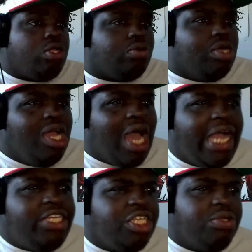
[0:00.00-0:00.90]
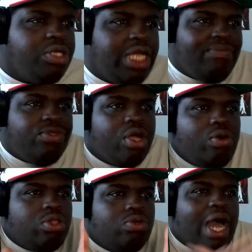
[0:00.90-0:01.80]
clue. I genuinely have no
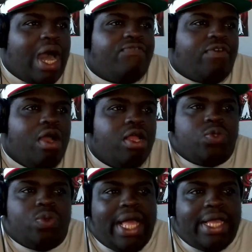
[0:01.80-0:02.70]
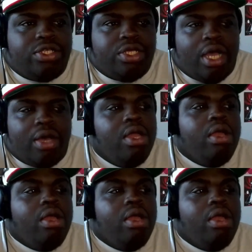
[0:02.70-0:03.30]
clue how far this will actually go.